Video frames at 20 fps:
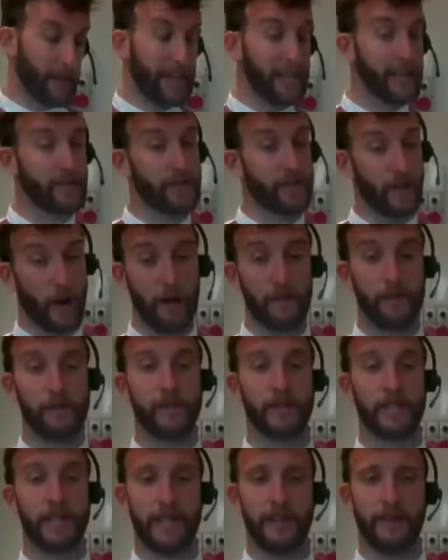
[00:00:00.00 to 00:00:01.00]
is
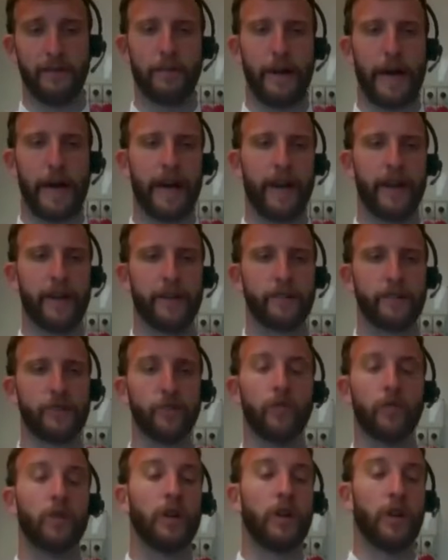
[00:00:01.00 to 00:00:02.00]
obviously better
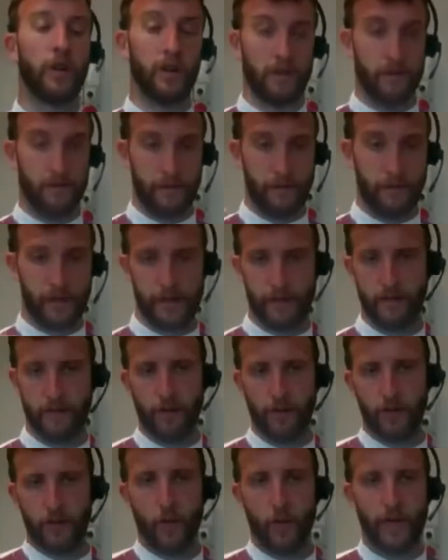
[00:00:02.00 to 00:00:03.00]
to, first of
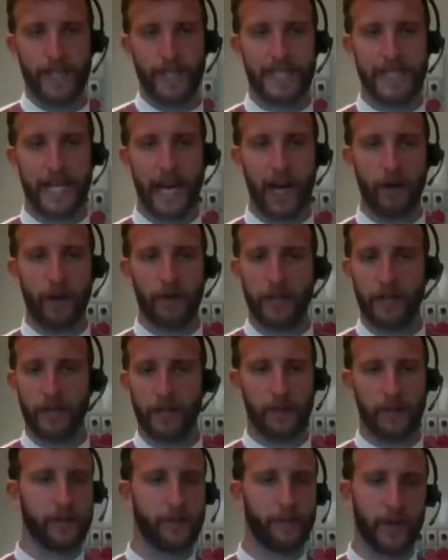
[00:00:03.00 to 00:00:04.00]
all, cool it down,
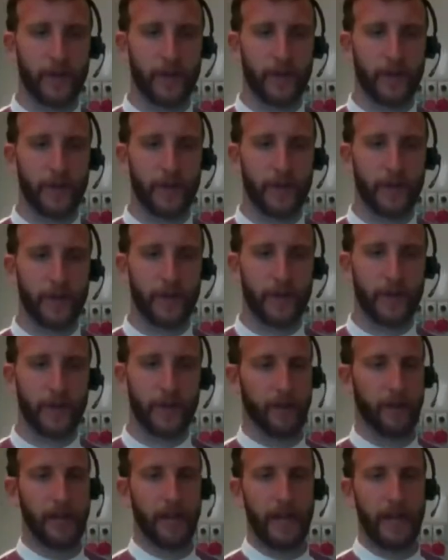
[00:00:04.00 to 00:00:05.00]
because
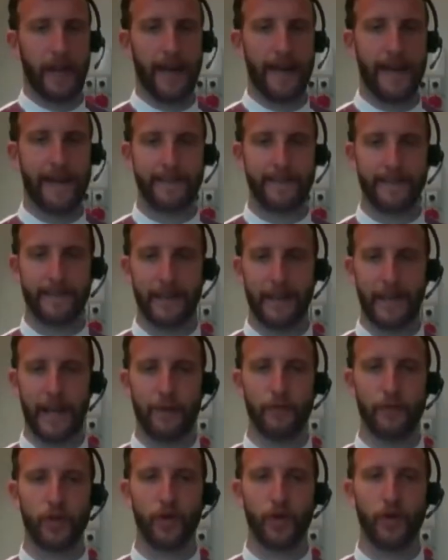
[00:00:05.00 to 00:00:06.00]
pasteurization, as
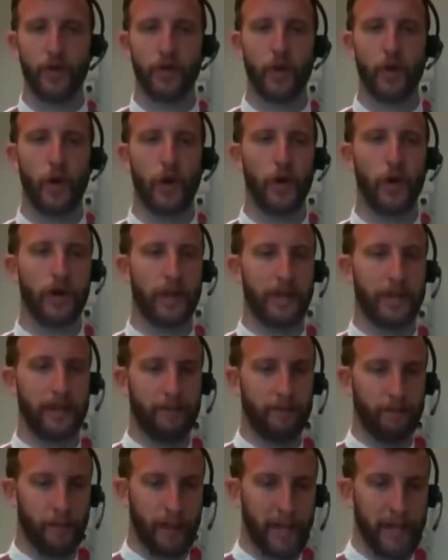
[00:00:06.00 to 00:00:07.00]
I'm sure you know, it
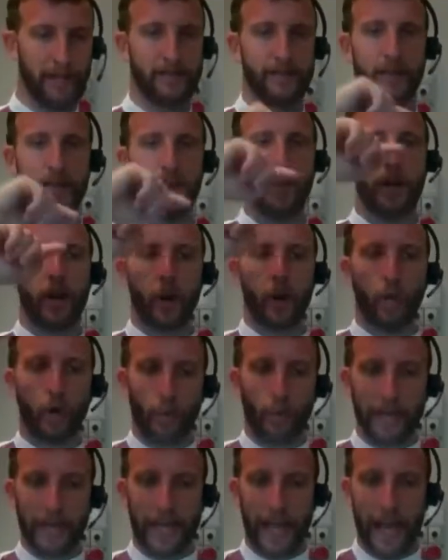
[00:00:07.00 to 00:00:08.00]
means
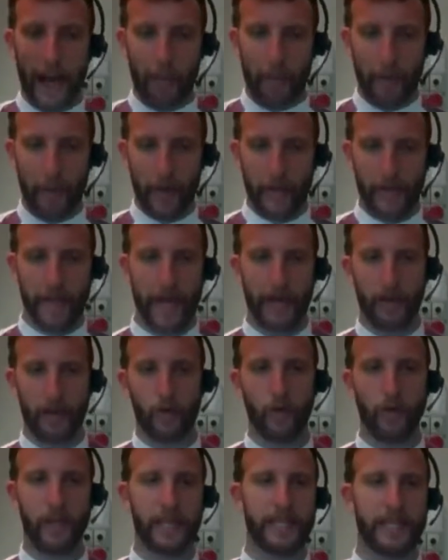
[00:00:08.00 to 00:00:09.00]
warming up and then
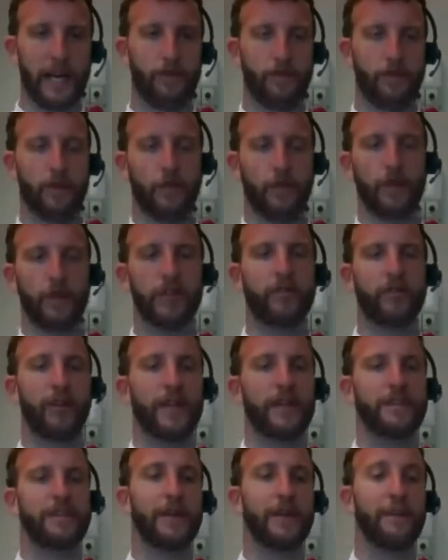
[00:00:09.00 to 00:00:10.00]
cooling down to 4
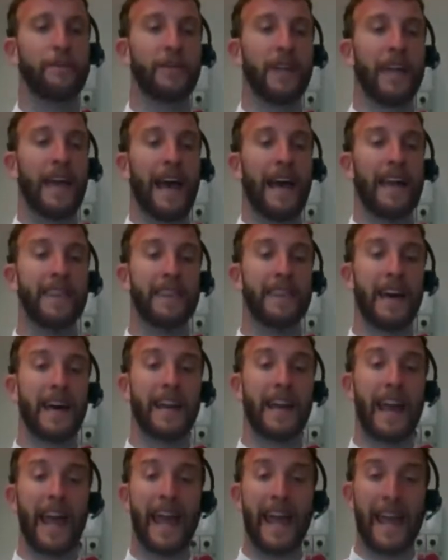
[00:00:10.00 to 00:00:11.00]
degrees, and
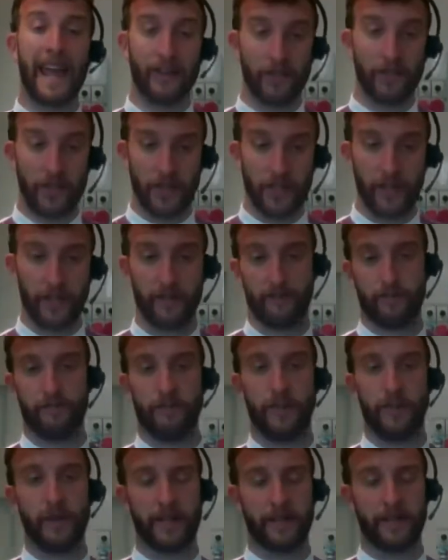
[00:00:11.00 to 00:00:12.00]
then aging
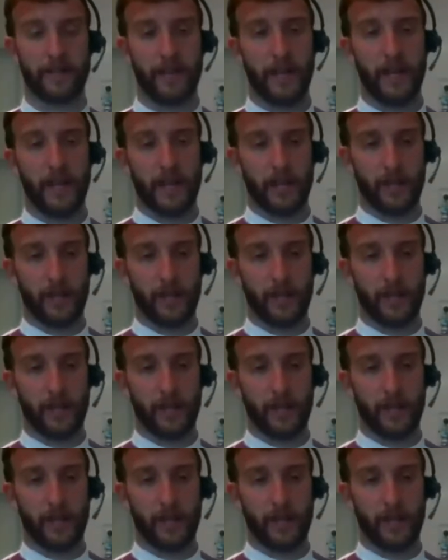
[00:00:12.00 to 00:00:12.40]
the mix.